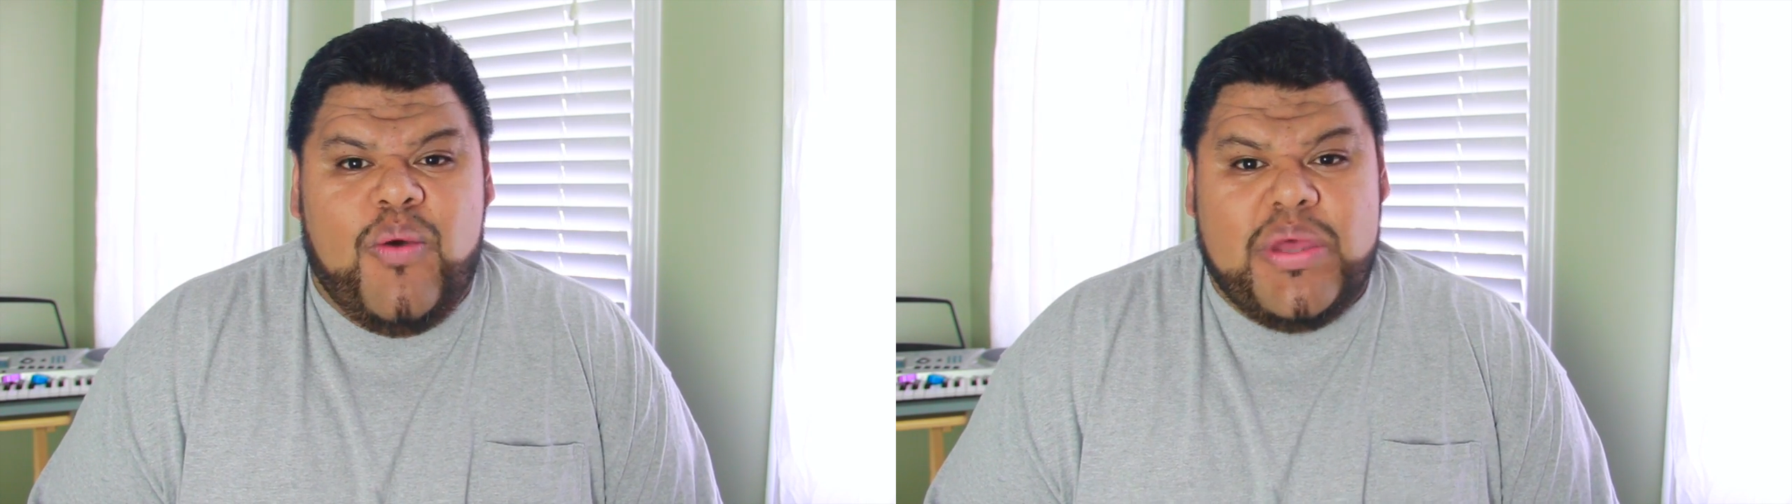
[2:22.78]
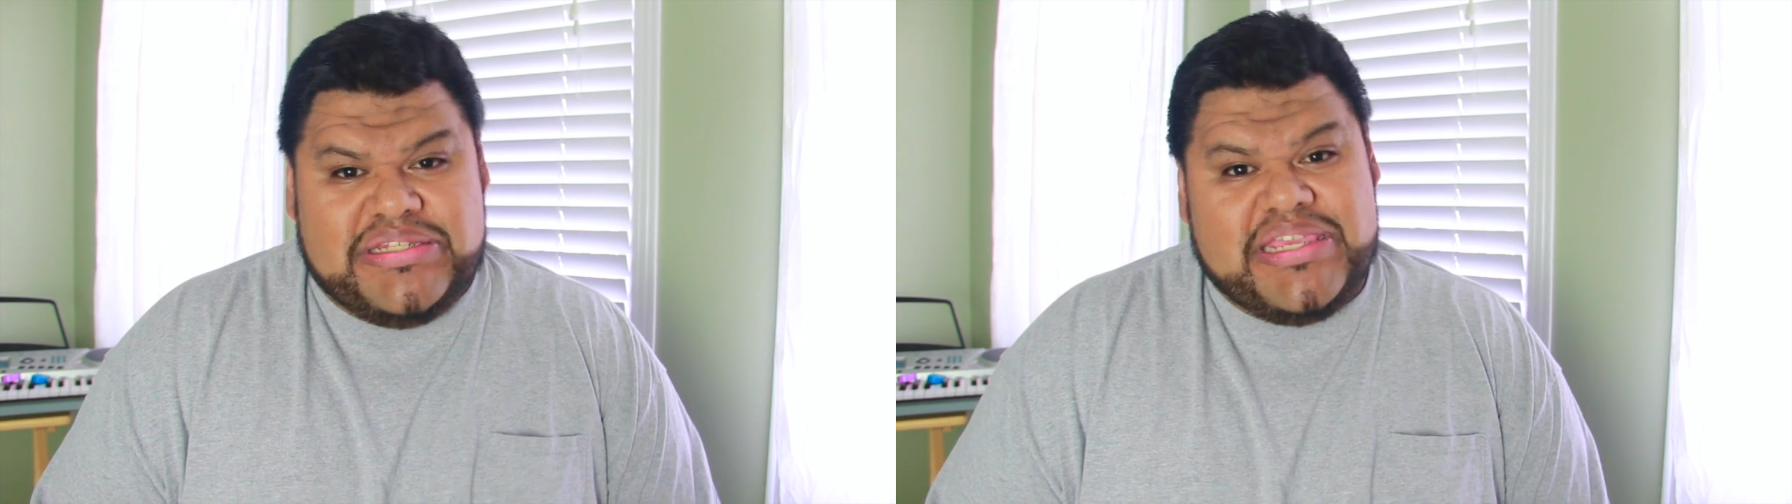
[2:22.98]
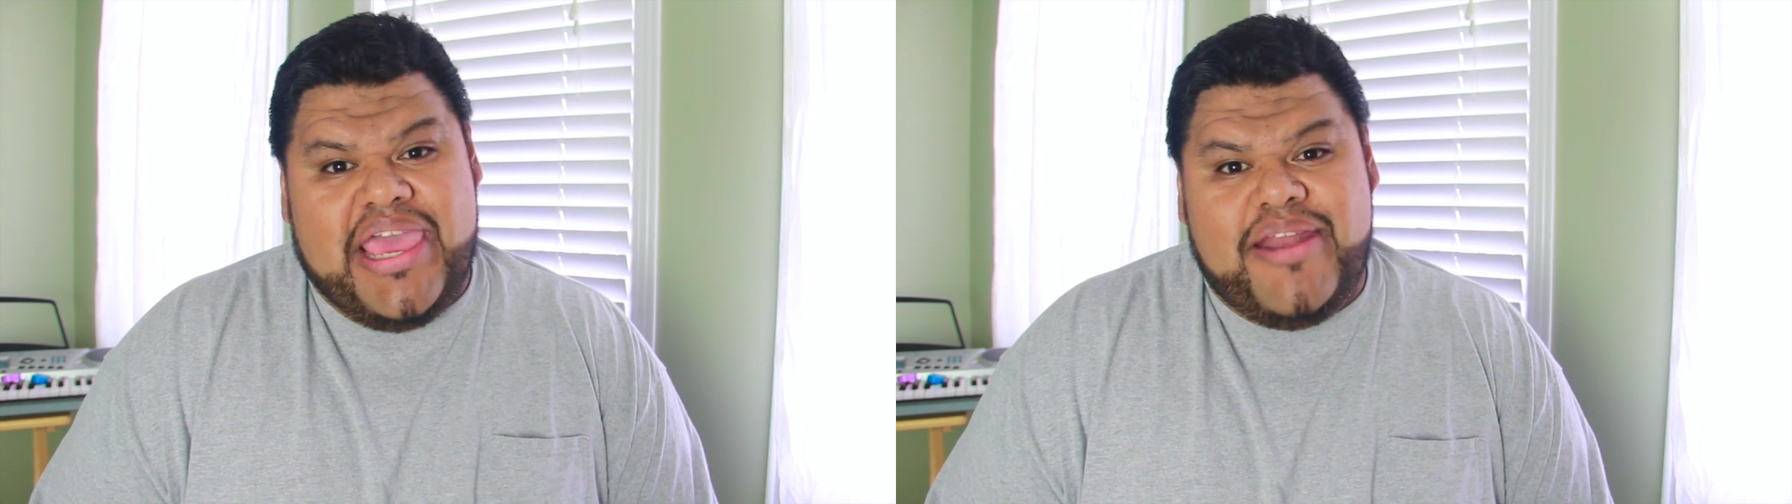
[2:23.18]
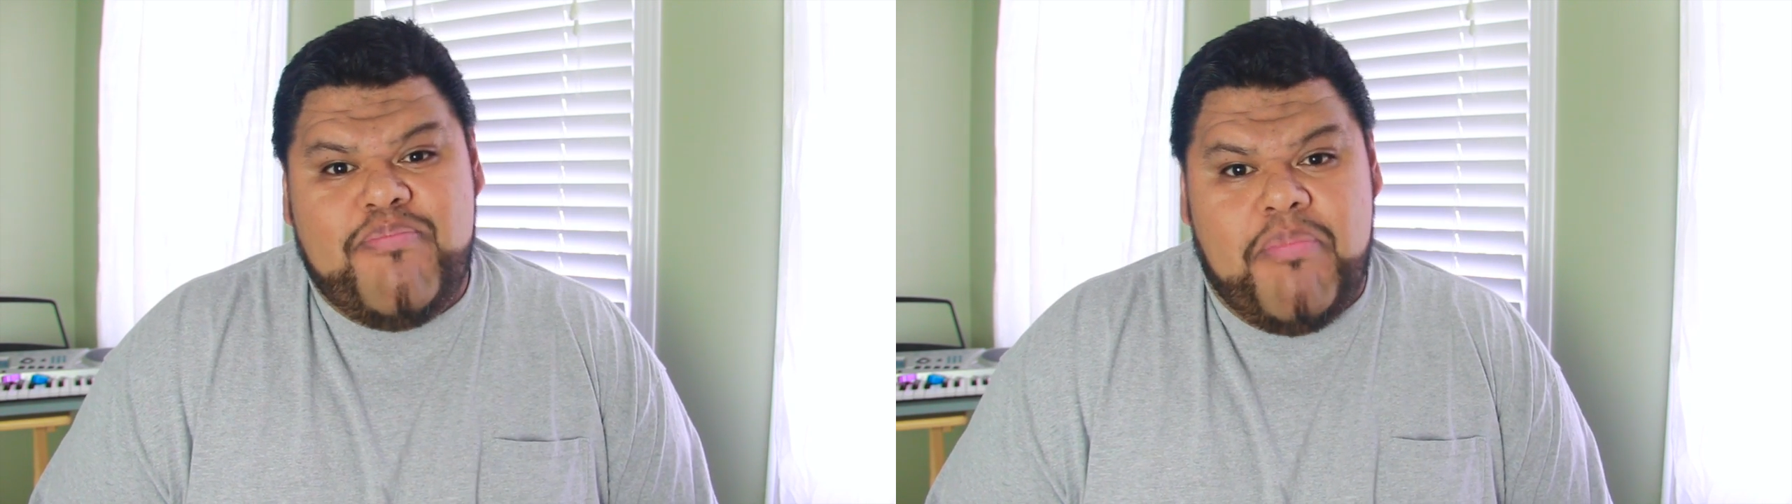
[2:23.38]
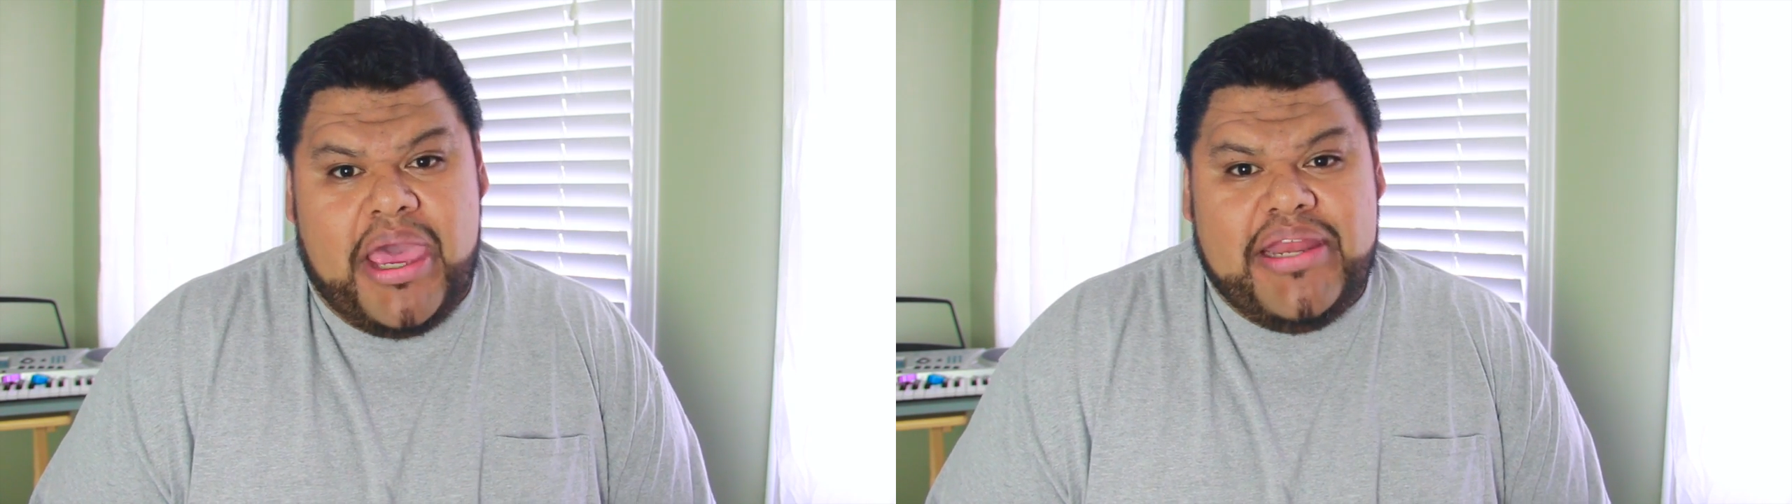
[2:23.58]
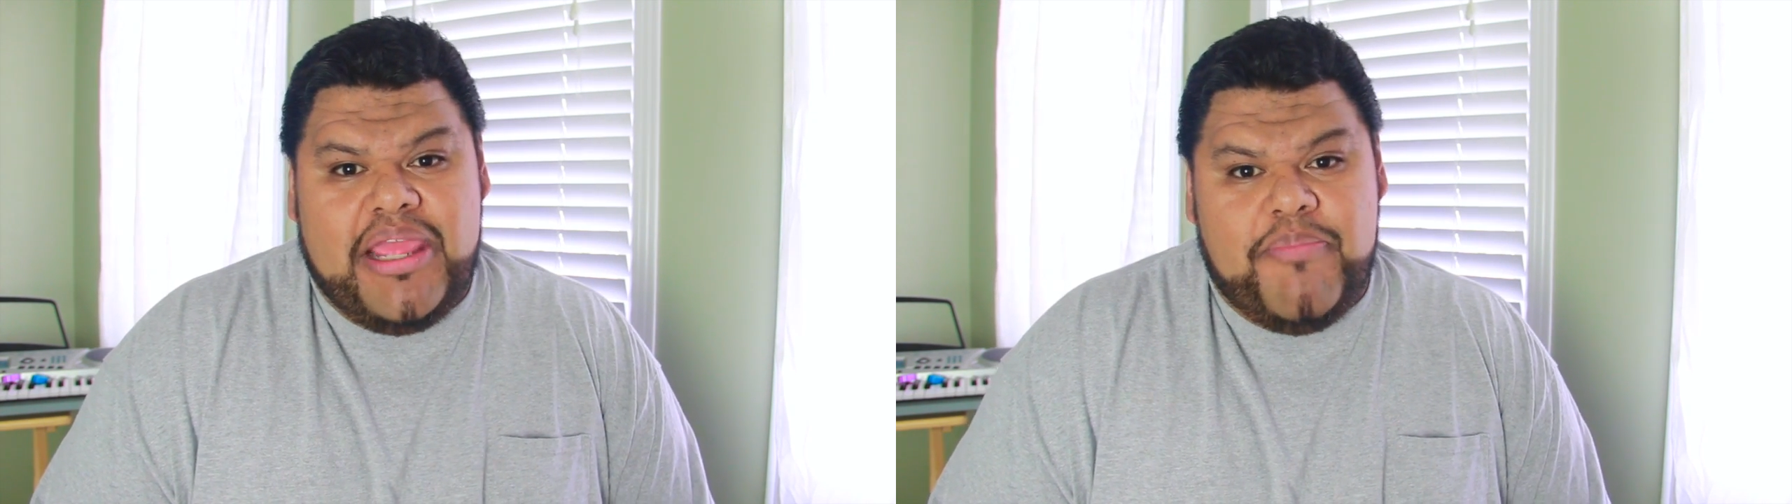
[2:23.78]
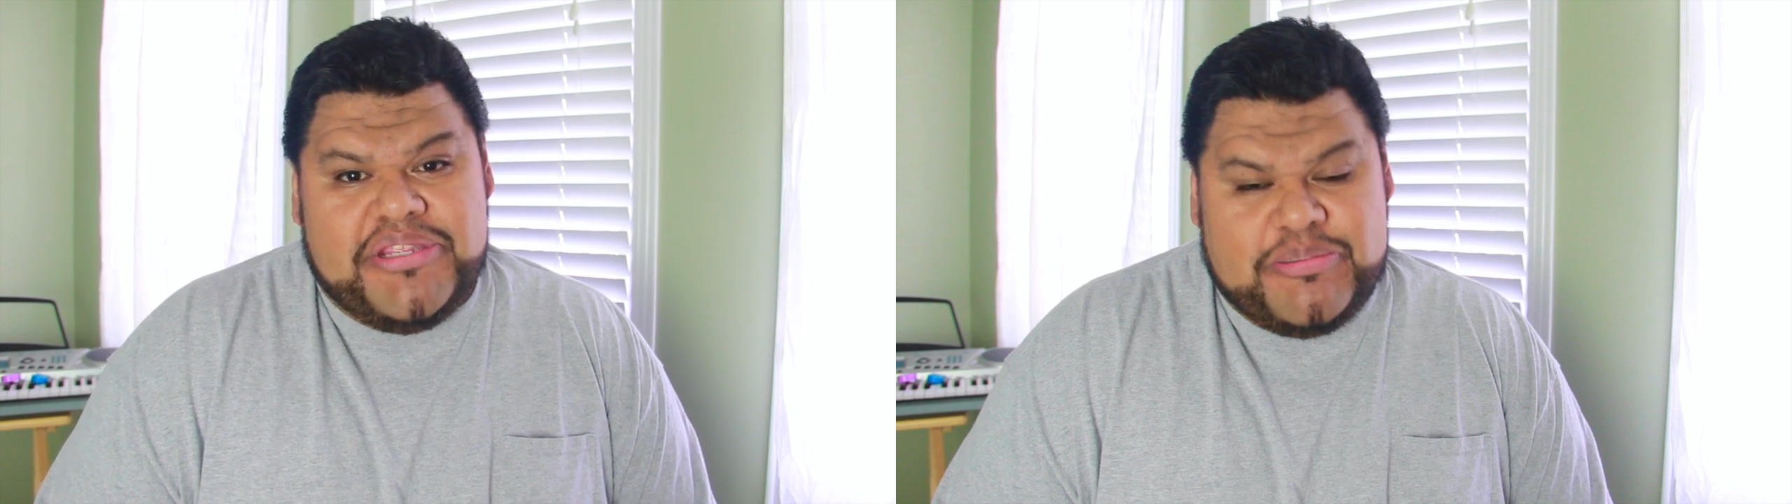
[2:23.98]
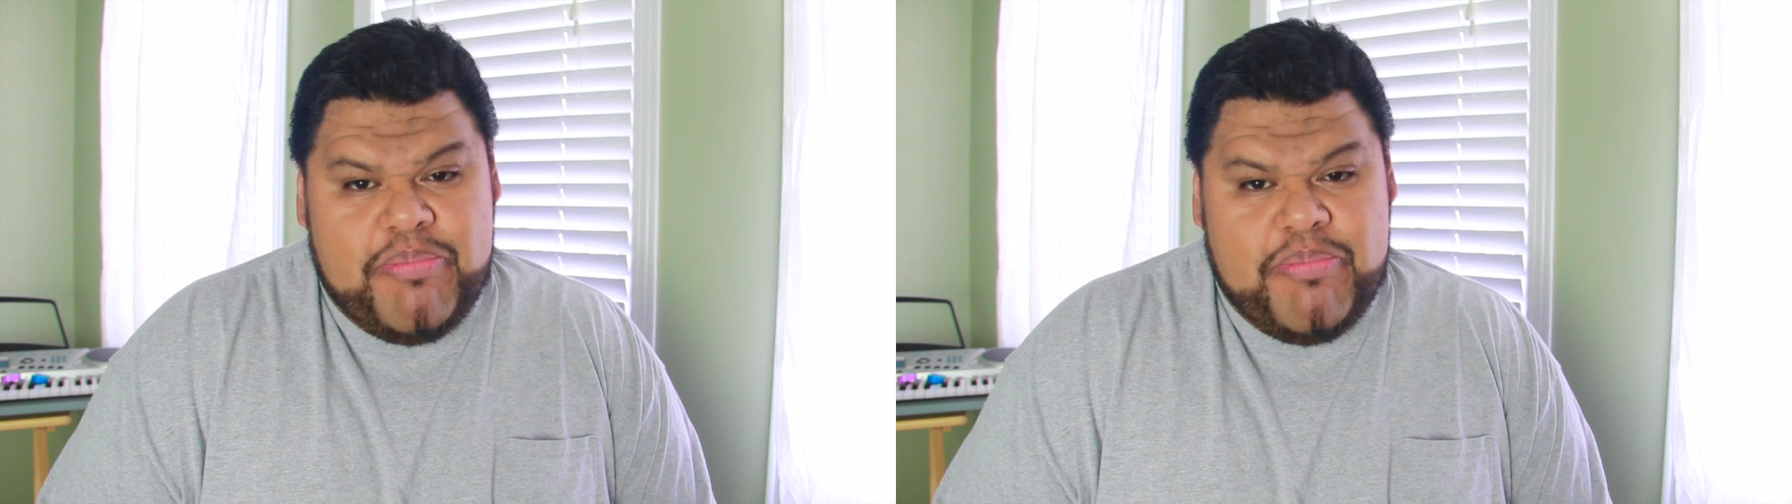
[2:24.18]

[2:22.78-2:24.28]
Once again, my name is